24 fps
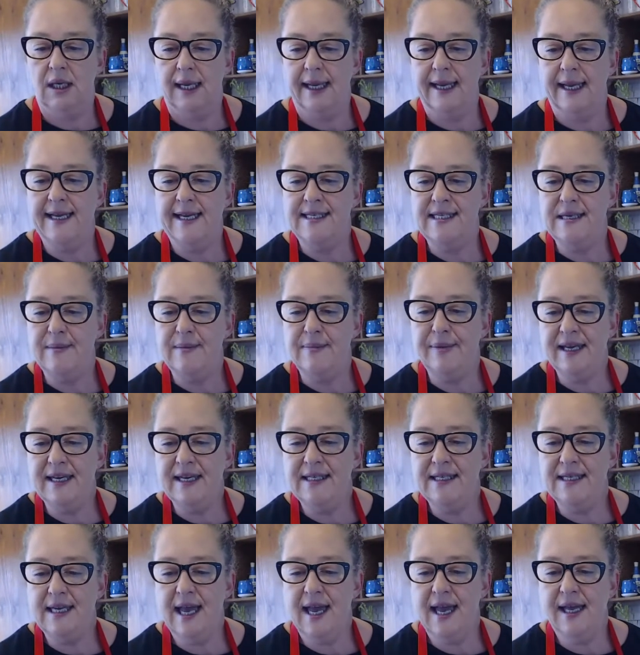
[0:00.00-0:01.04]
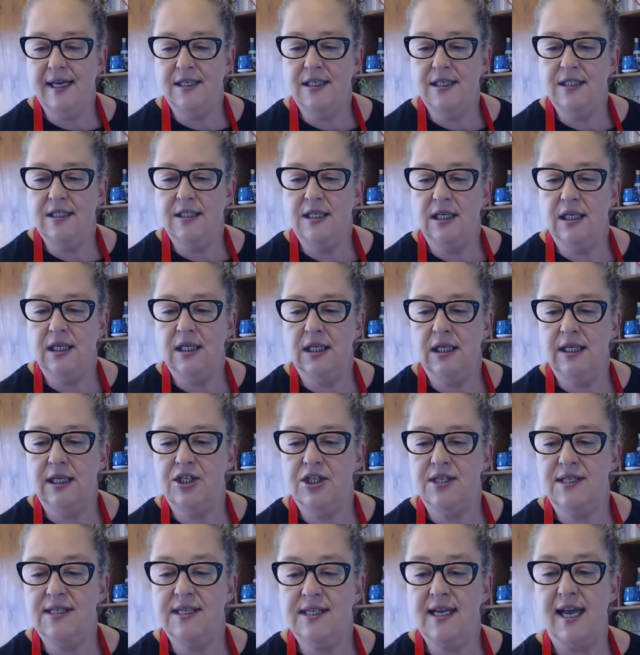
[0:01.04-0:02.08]
Easy peasy and
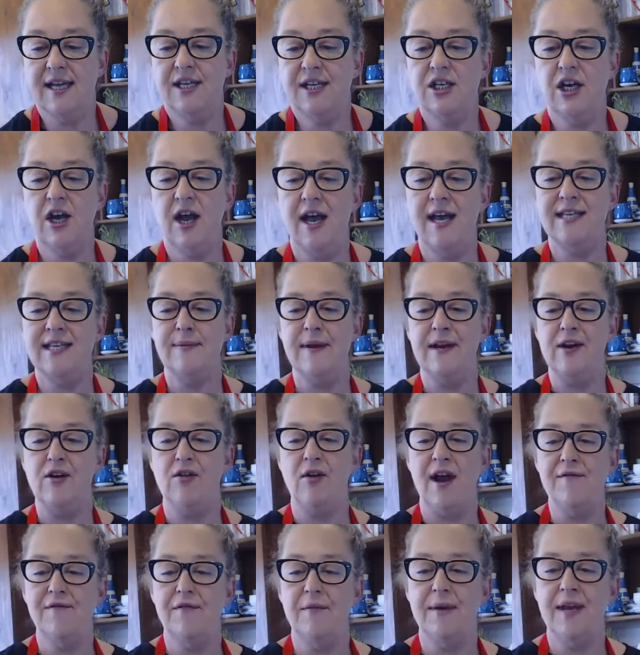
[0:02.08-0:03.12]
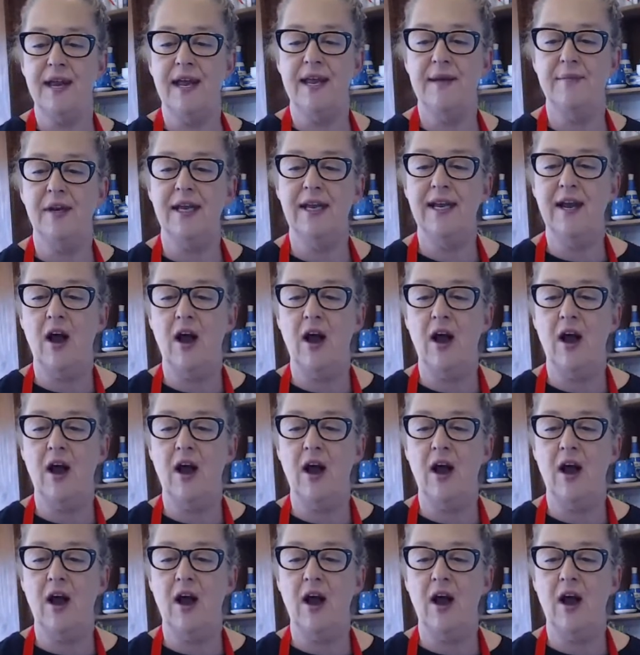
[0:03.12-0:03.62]
delicious. Keto has been great for me, Emily.